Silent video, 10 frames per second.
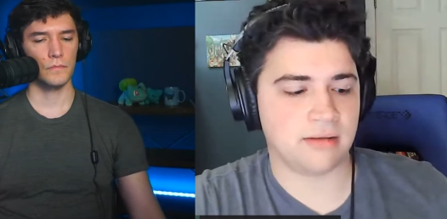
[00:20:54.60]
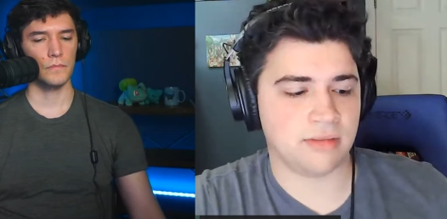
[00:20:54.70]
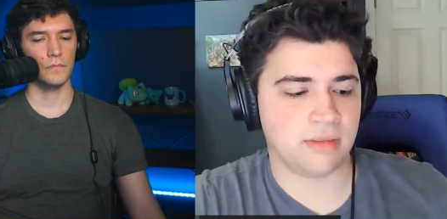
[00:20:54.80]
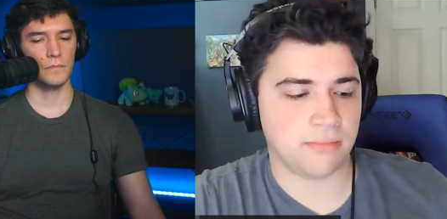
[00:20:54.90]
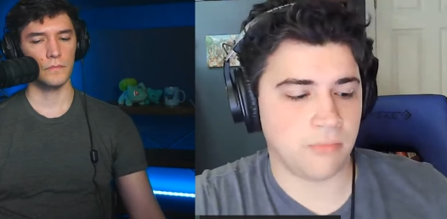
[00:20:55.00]

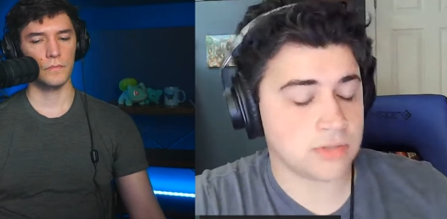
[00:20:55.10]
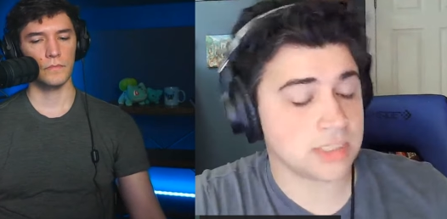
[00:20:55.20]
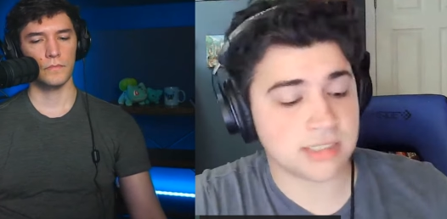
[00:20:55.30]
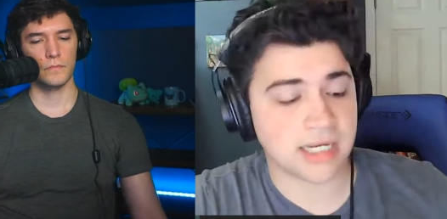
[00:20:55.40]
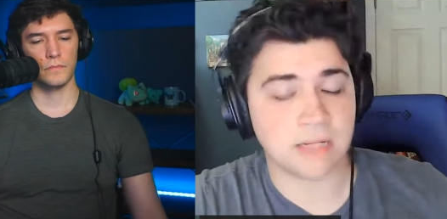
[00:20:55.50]
Speaker 1: the most
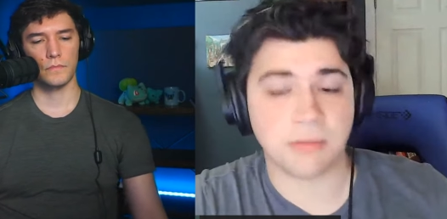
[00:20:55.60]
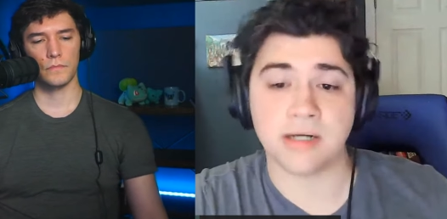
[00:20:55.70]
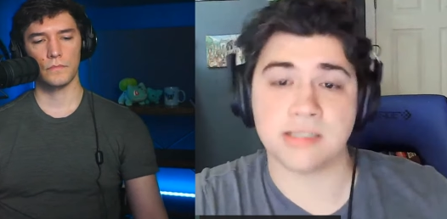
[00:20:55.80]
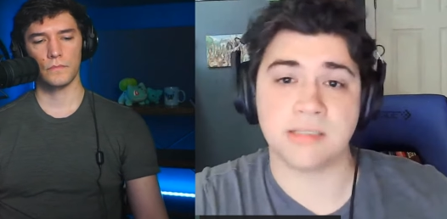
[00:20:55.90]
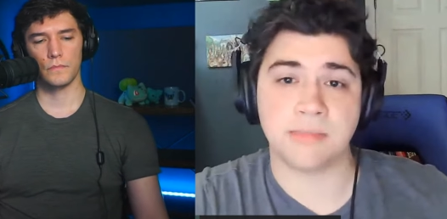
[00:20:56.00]
exciting
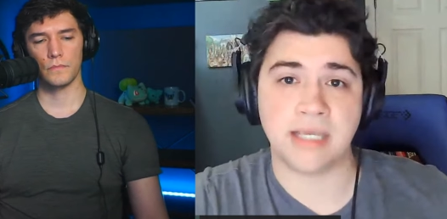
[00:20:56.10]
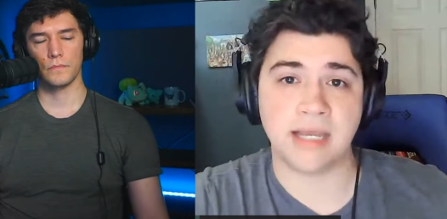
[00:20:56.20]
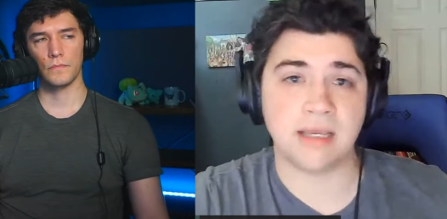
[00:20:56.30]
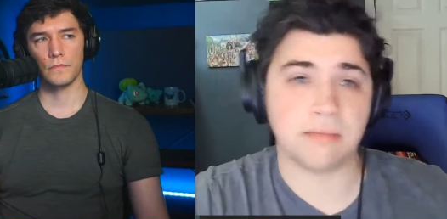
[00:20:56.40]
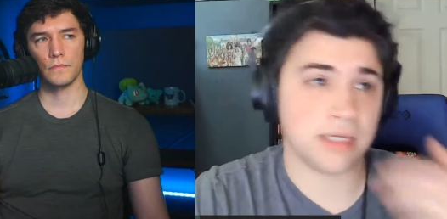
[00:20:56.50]
part is the
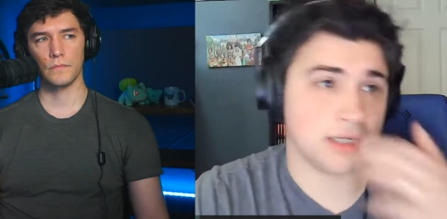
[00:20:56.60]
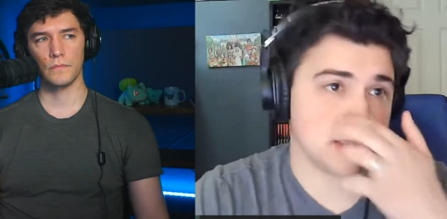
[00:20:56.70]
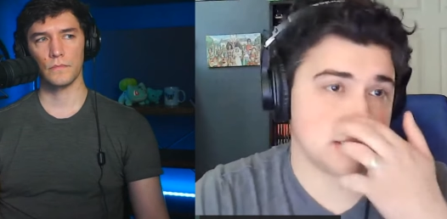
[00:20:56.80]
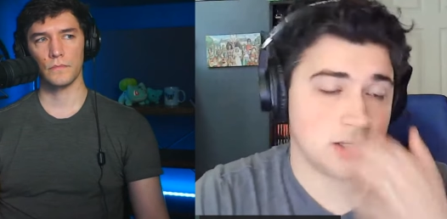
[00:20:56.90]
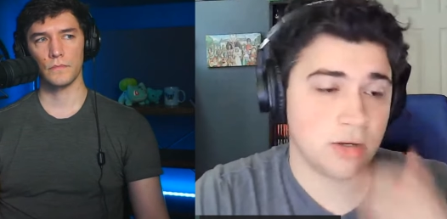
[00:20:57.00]
beginning,
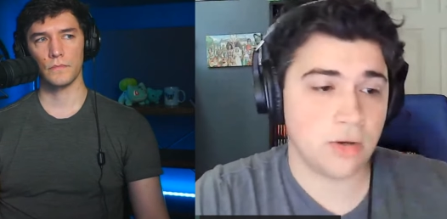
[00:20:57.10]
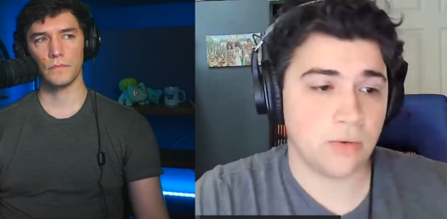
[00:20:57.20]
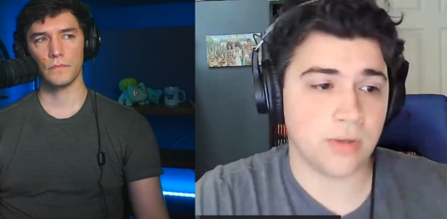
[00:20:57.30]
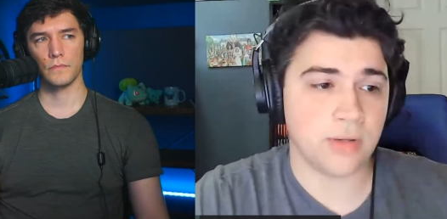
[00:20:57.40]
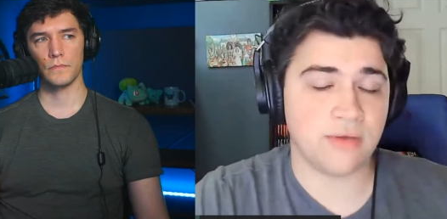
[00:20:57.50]
because
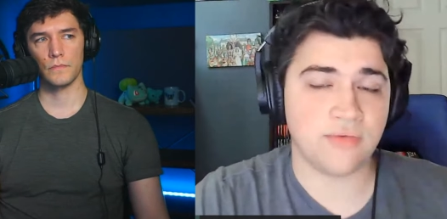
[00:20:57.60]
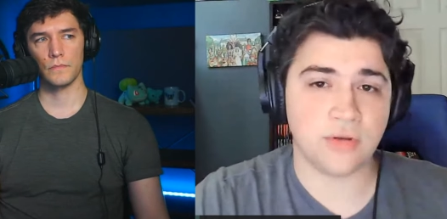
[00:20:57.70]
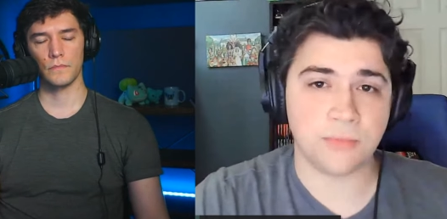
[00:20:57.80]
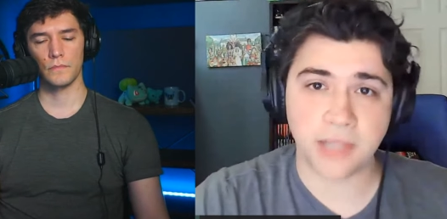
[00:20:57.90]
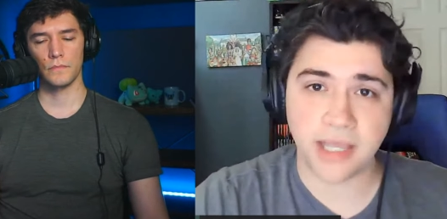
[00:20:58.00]
when you have a
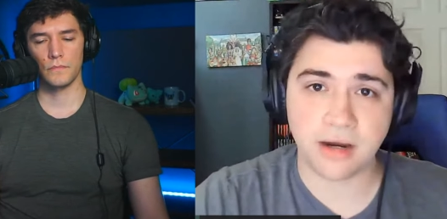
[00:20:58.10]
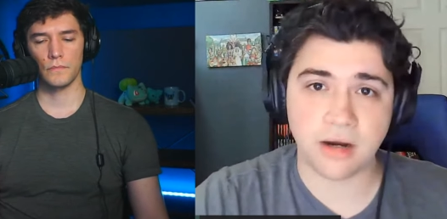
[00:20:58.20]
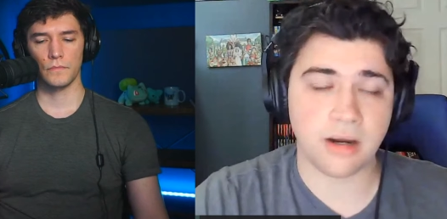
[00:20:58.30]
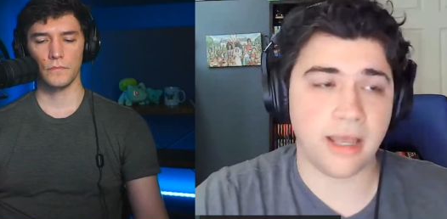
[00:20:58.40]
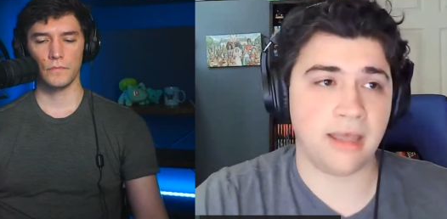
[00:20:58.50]
new
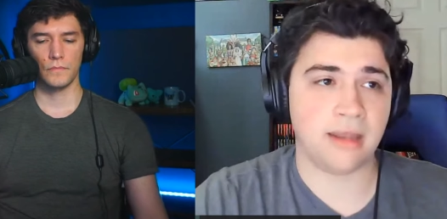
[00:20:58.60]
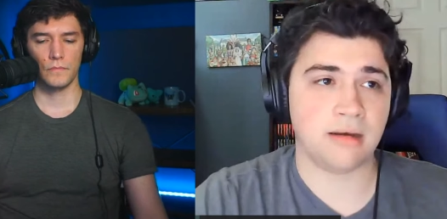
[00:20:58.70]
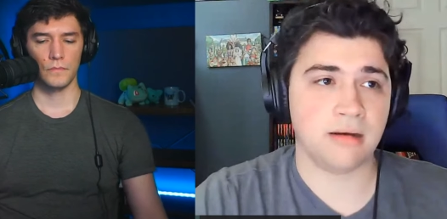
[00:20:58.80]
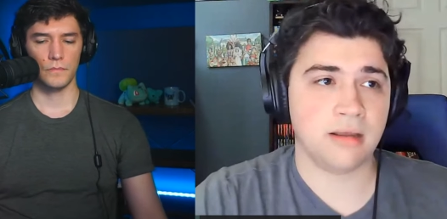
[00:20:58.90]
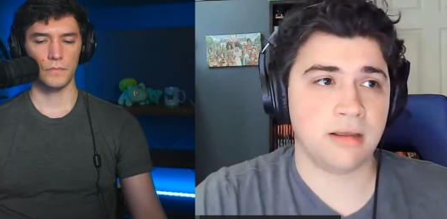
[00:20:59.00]
player
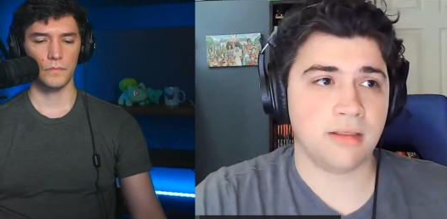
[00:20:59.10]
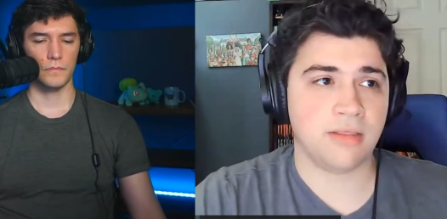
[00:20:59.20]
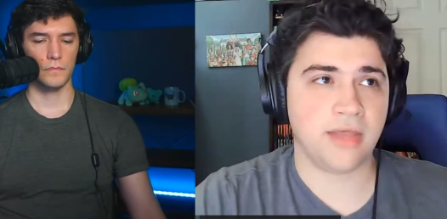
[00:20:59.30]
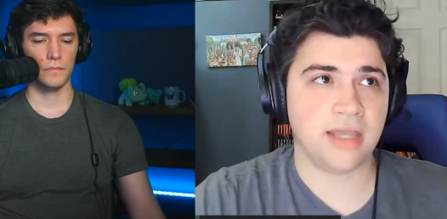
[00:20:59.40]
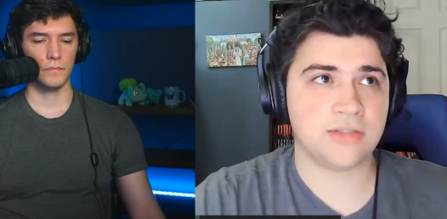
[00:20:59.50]
and
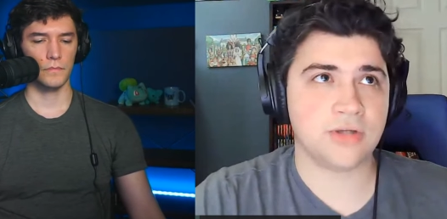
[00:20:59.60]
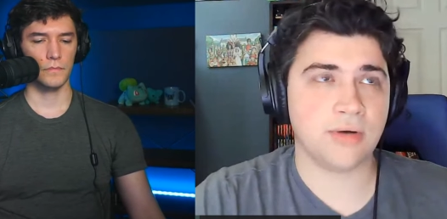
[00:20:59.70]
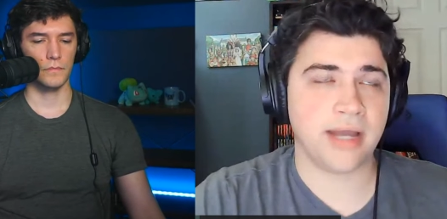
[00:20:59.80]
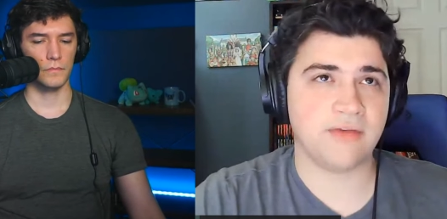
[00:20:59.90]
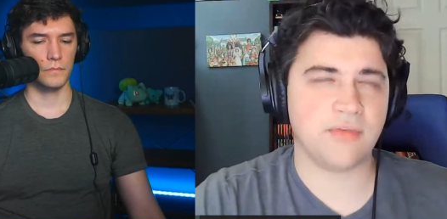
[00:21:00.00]
they
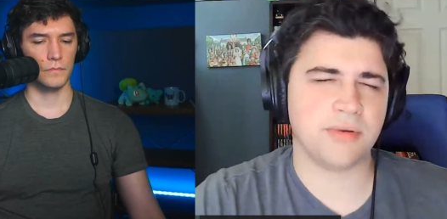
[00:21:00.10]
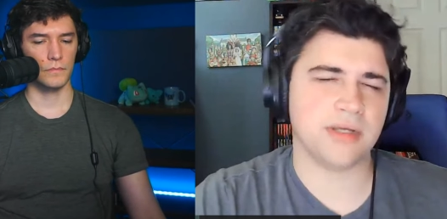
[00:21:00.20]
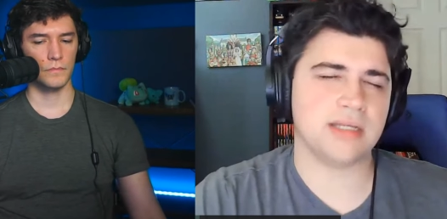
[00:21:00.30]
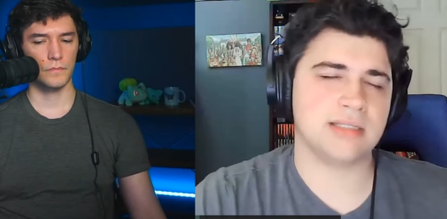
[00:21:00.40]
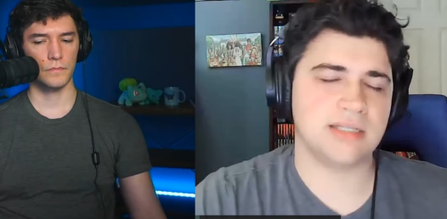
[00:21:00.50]
don't have a
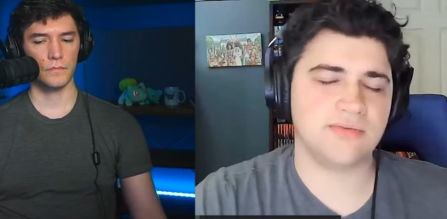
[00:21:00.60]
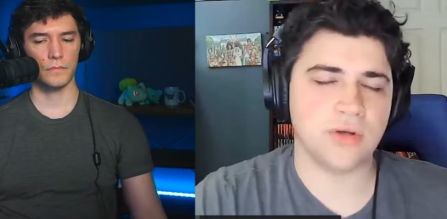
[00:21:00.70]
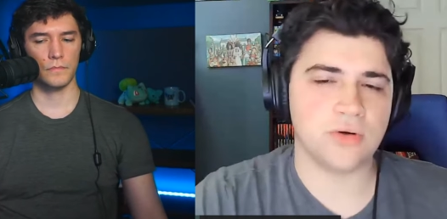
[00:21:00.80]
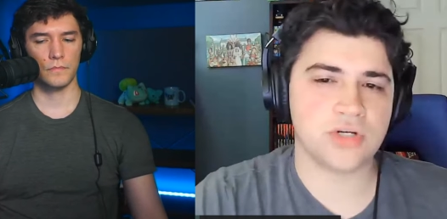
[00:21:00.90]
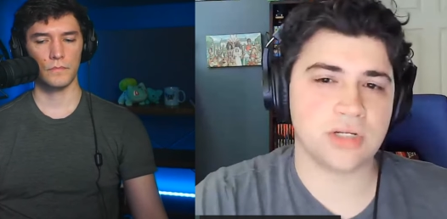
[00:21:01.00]
preconceived
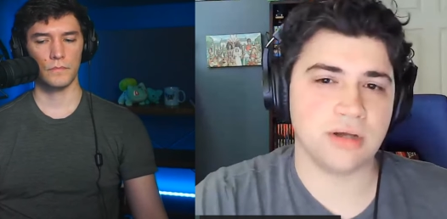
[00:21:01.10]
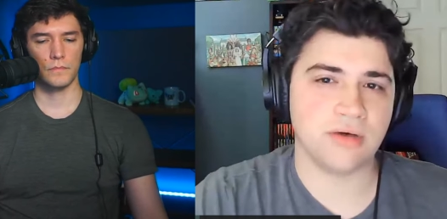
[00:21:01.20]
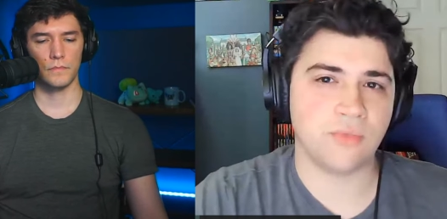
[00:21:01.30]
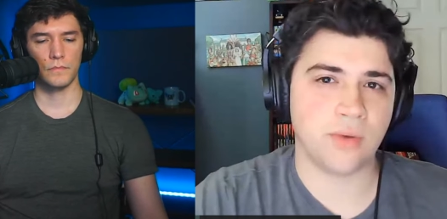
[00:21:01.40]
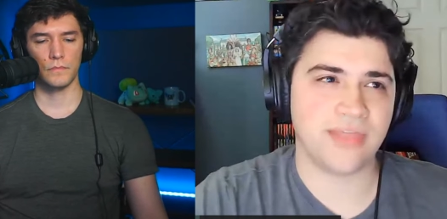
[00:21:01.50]
notion
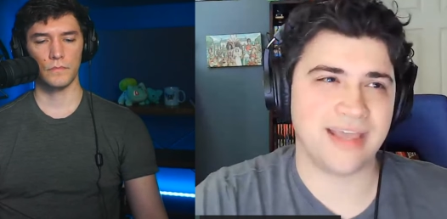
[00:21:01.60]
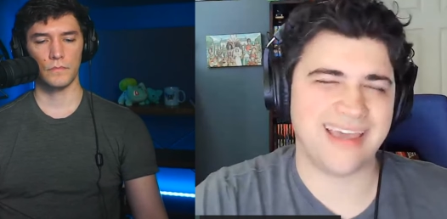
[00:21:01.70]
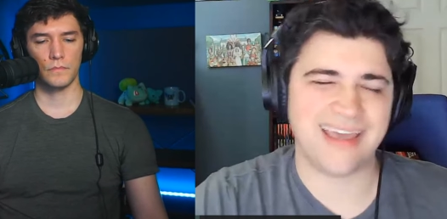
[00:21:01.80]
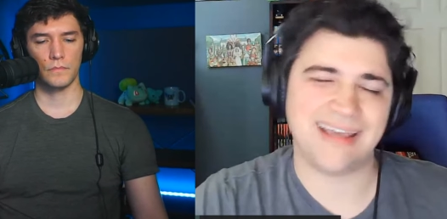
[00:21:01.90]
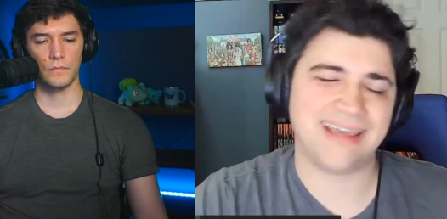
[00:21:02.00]
of what they
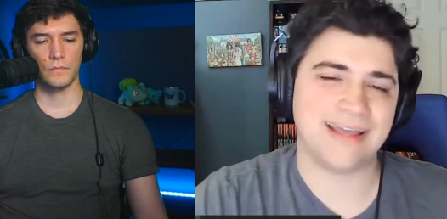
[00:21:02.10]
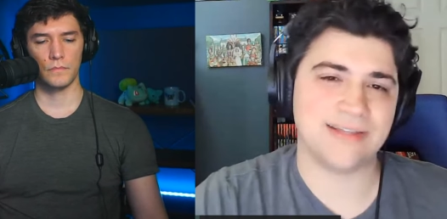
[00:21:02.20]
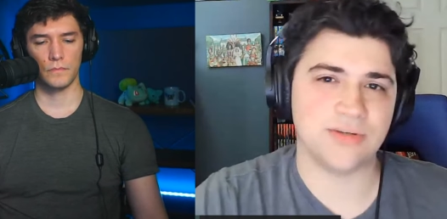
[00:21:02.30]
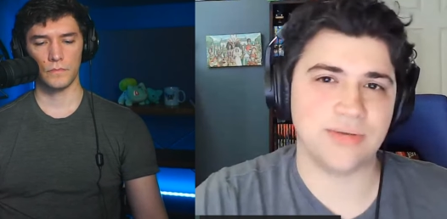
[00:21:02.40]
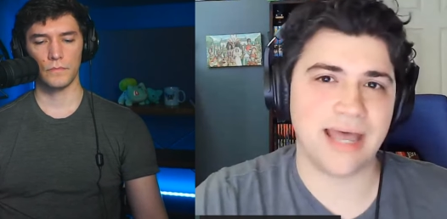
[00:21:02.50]
can and
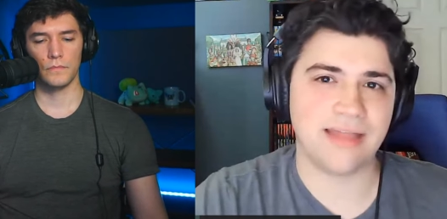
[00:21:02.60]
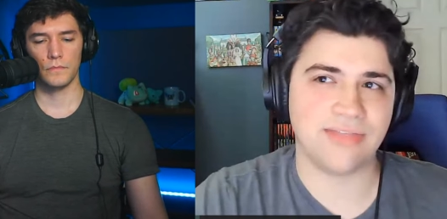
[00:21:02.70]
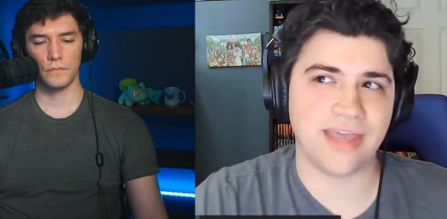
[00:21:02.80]
can't do yet, they